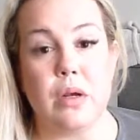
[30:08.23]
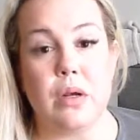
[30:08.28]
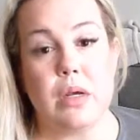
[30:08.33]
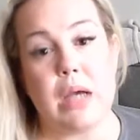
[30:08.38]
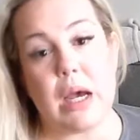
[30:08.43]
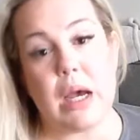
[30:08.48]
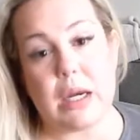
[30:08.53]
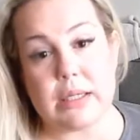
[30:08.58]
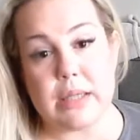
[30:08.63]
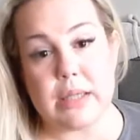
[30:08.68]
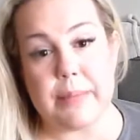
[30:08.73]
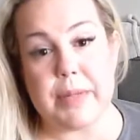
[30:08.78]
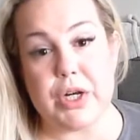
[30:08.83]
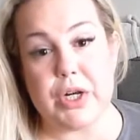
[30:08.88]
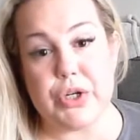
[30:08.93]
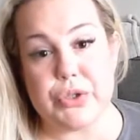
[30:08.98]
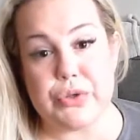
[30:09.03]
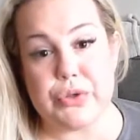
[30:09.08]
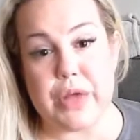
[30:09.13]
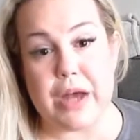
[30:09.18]
Yeah, because I'm going
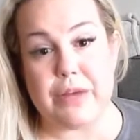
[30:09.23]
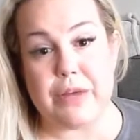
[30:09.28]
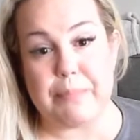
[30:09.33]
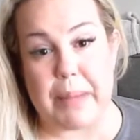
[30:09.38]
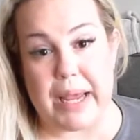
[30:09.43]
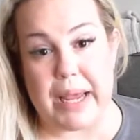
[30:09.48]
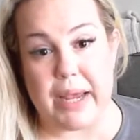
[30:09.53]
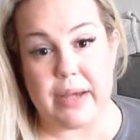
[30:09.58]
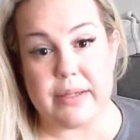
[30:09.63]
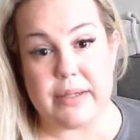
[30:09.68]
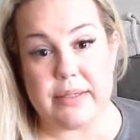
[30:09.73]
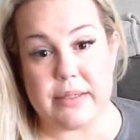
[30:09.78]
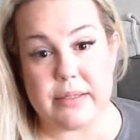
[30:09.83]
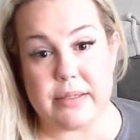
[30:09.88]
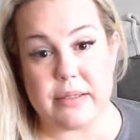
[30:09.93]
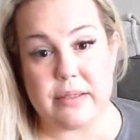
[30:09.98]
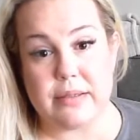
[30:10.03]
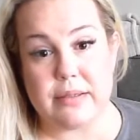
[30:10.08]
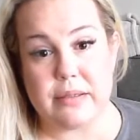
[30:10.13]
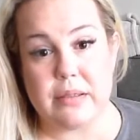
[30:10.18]
to do that, that base.
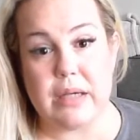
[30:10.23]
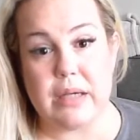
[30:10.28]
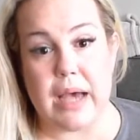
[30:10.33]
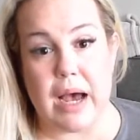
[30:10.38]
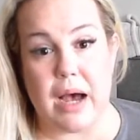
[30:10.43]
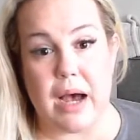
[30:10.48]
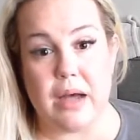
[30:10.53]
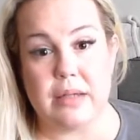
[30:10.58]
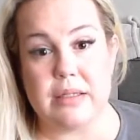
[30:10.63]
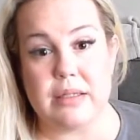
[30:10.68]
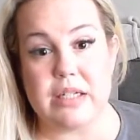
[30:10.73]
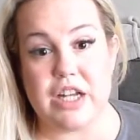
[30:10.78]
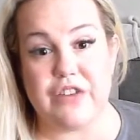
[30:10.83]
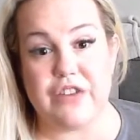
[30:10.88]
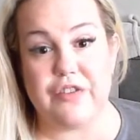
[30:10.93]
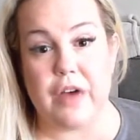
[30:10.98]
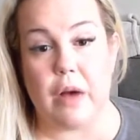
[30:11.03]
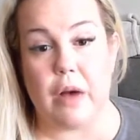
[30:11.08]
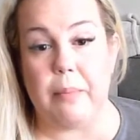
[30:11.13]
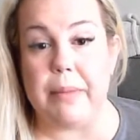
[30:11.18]
Yeah.
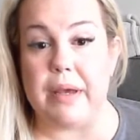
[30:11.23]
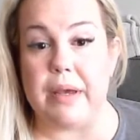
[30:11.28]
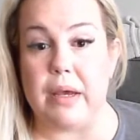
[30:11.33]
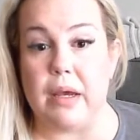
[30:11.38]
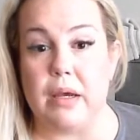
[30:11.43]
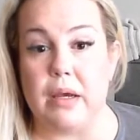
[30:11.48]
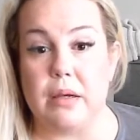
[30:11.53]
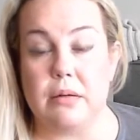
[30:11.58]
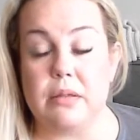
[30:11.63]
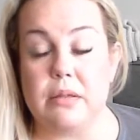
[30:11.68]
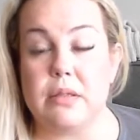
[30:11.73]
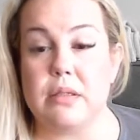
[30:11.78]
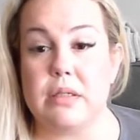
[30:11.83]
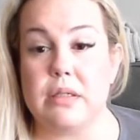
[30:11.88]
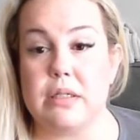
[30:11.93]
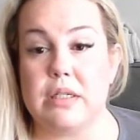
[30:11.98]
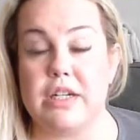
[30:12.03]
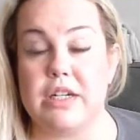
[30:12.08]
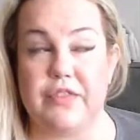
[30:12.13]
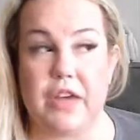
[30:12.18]
Tiff helped me.
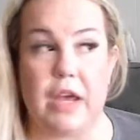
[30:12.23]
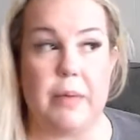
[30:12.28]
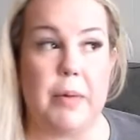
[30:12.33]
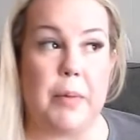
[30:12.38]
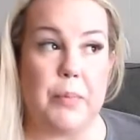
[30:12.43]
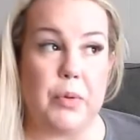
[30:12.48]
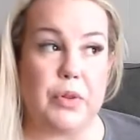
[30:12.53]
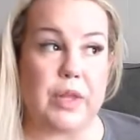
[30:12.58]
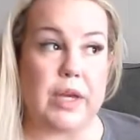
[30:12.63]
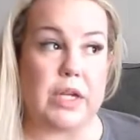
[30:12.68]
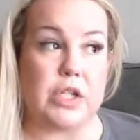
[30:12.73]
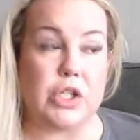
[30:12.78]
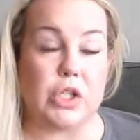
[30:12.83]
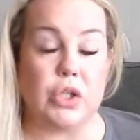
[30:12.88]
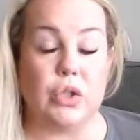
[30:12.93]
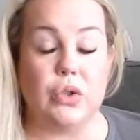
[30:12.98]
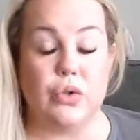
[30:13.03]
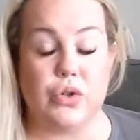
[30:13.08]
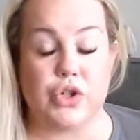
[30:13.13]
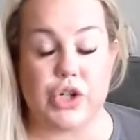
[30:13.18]
Tiff came up with like a
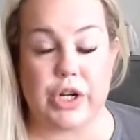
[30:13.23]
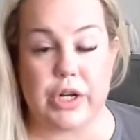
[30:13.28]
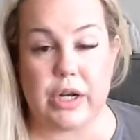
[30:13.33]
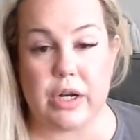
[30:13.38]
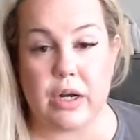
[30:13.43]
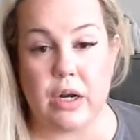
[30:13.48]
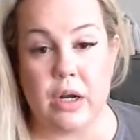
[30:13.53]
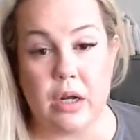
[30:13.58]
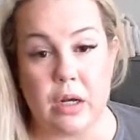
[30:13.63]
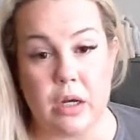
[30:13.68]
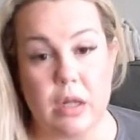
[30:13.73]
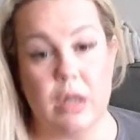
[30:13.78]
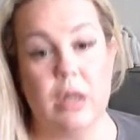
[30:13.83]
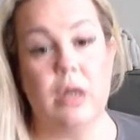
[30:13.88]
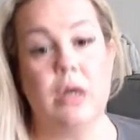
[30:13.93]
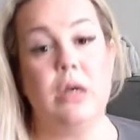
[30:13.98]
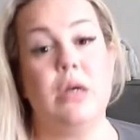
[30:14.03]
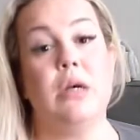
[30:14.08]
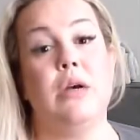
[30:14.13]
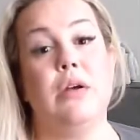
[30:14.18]
solution
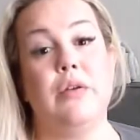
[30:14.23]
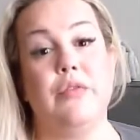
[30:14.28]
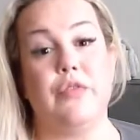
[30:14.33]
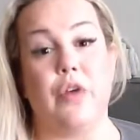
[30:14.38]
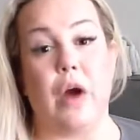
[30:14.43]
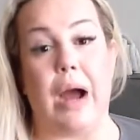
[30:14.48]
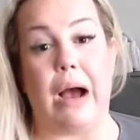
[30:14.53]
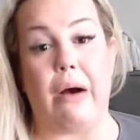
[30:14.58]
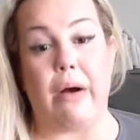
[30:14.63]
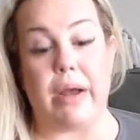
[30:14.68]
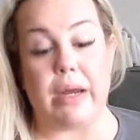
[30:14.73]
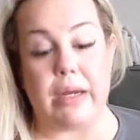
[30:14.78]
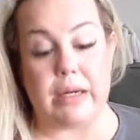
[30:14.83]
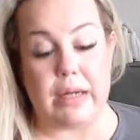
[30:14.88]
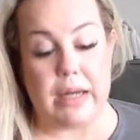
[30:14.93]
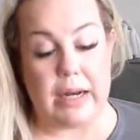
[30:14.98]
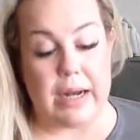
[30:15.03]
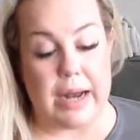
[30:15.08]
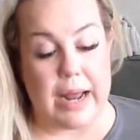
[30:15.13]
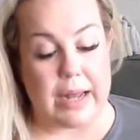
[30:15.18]
for how I can
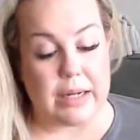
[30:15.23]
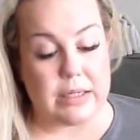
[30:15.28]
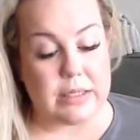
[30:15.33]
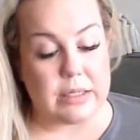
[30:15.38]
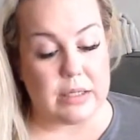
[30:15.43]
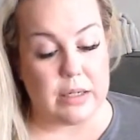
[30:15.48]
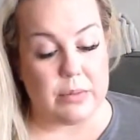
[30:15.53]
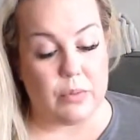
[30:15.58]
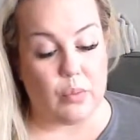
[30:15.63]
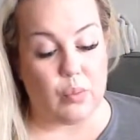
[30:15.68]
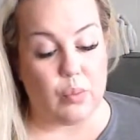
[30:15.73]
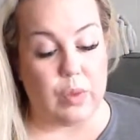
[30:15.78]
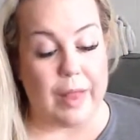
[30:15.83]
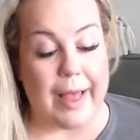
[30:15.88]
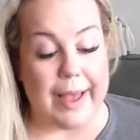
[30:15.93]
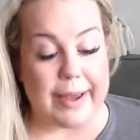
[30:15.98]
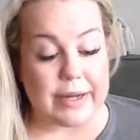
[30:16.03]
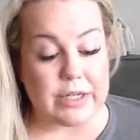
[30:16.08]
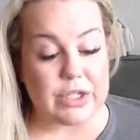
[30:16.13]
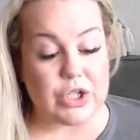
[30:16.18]
connect
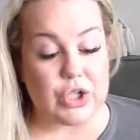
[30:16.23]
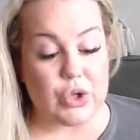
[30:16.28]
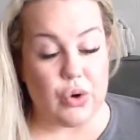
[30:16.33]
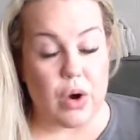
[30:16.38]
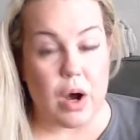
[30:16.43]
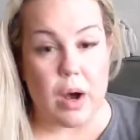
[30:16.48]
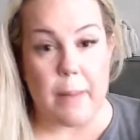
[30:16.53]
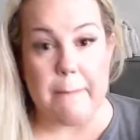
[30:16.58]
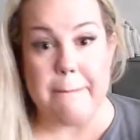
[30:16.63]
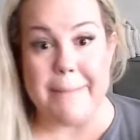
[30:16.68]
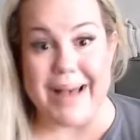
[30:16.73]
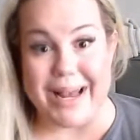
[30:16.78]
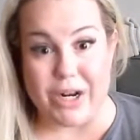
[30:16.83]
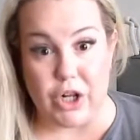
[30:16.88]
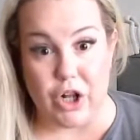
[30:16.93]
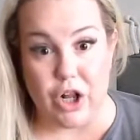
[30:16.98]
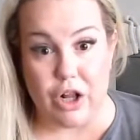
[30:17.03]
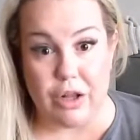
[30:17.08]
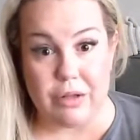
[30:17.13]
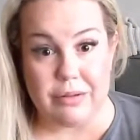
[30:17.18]
legs to a
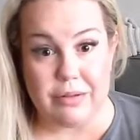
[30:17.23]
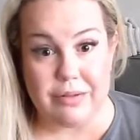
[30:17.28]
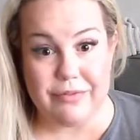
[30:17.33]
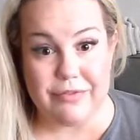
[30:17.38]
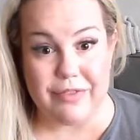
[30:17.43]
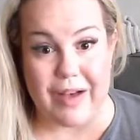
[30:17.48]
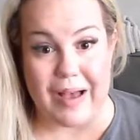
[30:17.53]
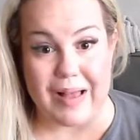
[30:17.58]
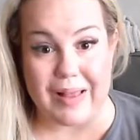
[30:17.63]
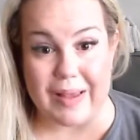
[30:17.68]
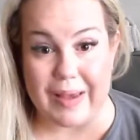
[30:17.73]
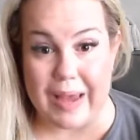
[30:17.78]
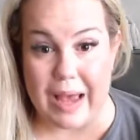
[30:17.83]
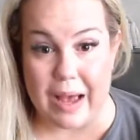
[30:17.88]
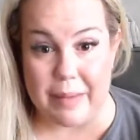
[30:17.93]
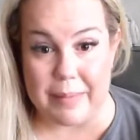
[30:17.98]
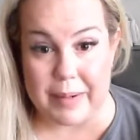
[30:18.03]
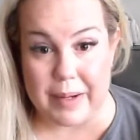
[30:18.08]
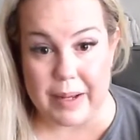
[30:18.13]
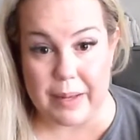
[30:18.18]
metal filing
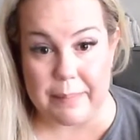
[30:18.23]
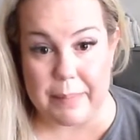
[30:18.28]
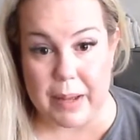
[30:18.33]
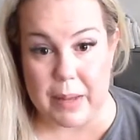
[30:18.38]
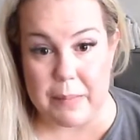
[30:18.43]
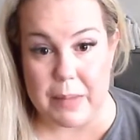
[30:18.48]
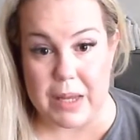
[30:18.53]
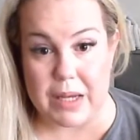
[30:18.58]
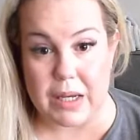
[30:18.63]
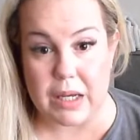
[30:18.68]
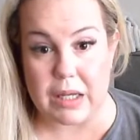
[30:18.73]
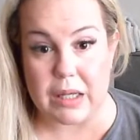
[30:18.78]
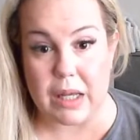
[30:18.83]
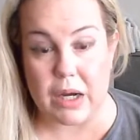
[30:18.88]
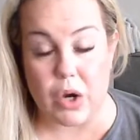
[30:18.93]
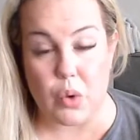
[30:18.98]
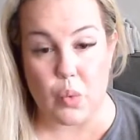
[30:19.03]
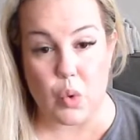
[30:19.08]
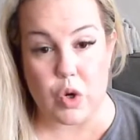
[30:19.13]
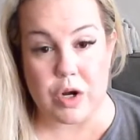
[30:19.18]
cabinet by making
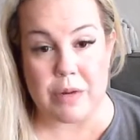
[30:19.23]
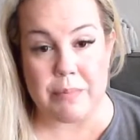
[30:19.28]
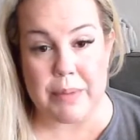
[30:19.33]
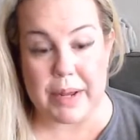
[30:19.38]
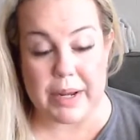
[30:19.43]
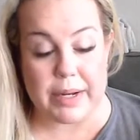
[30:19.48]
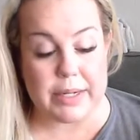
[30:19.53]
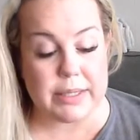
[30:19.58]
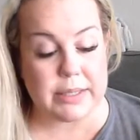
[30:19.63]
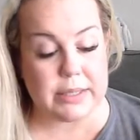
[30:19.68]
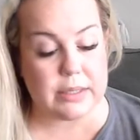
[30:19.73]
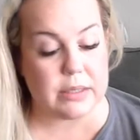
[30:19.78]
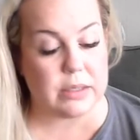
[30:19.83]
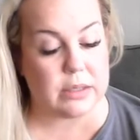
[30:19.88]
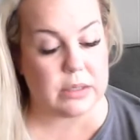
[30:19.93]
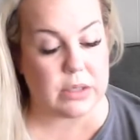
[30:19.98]
like a wooden base.